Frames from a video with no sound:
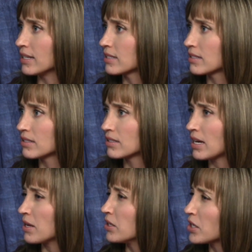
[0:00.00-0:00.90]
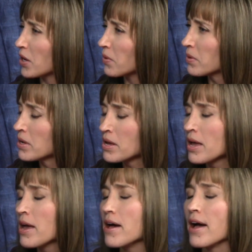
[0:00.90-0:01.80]
That's a good way to uh, You know. It. Yeah.
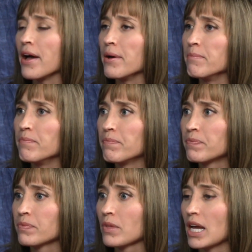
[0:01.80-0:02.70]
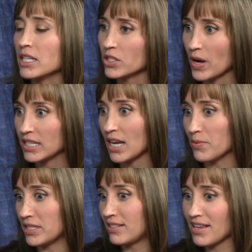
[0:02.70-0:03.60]
Um, and so as I
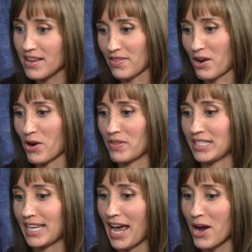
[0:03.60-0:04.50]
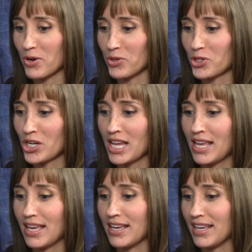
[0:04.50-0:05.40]
was sitting there on this couch,
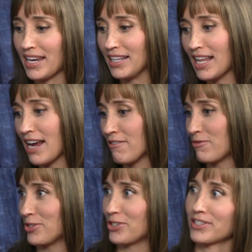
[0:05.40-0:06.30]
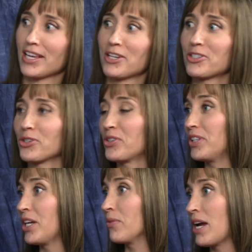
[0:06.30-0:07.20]
uh, and life was just like
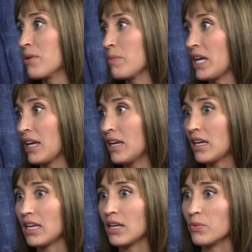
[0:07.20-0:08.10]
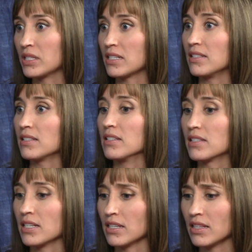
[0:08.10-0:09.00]
circling around me, it was
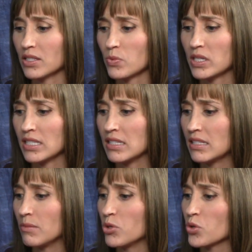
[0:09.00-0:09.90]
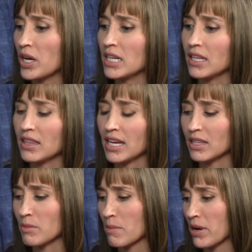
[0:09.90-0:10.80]
consistent. This wasn't some trendy thing
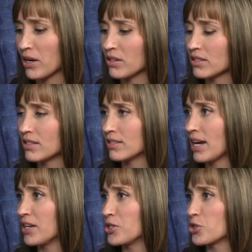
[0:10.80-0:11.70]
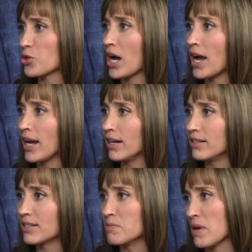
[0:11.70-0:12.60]
that my parents decided to try
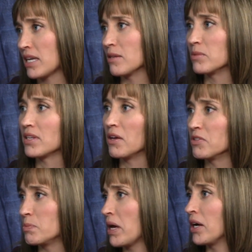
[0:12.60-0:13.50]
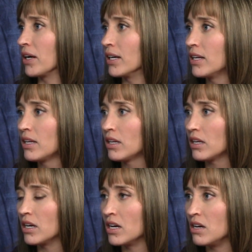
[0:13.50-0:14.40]
to make themselves better. Yeah.
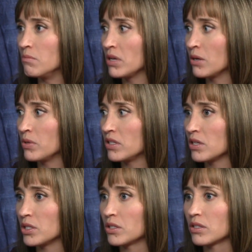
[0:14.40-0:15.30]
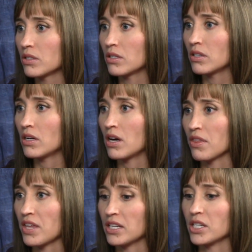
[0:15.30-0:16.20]
Um, it was this
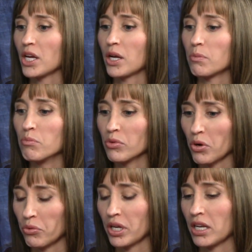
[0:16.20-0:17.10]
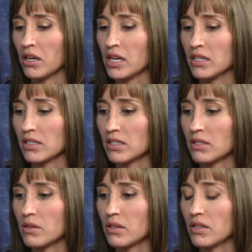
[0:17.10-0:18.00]
authentic
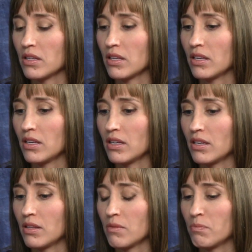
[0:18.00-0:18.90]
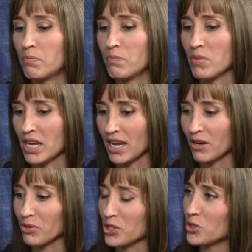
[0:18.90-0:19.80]
brokenness
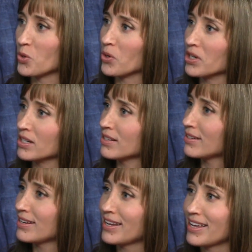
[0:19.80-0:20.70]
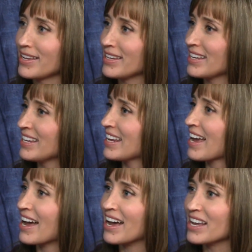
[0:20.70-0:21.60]
being restored. Trusting in God.
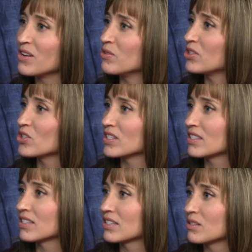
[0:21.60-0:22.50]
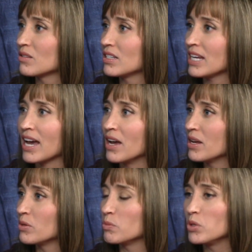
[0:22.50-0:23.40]
Yeah, it was just, Jesus. yeah,
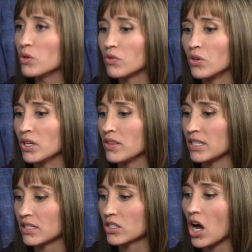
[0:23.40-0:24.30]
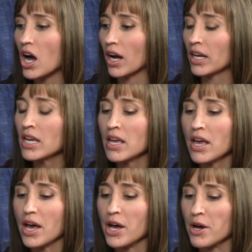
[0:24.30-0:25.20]
it was beautiful. And this talk
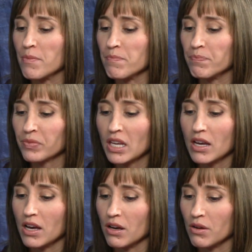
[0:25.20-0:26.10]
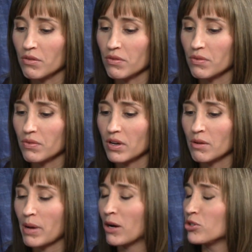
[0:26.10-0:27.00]
um, of,
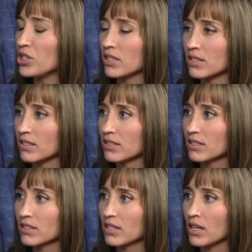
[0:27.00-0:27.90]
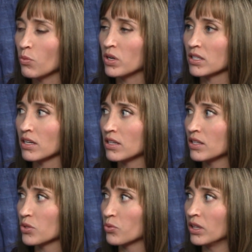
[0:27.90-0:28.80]
about Jesus, it wasn't
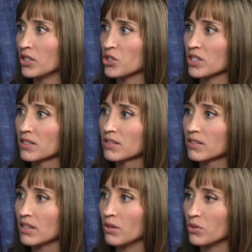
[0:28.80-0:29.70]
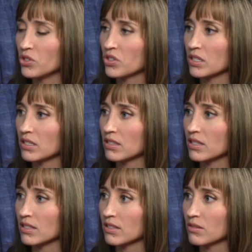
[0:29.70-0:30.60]
this religious, it was just
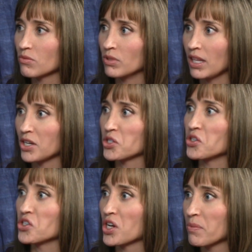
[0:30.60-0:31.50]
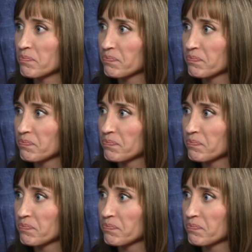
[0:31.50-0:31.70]
this relationship.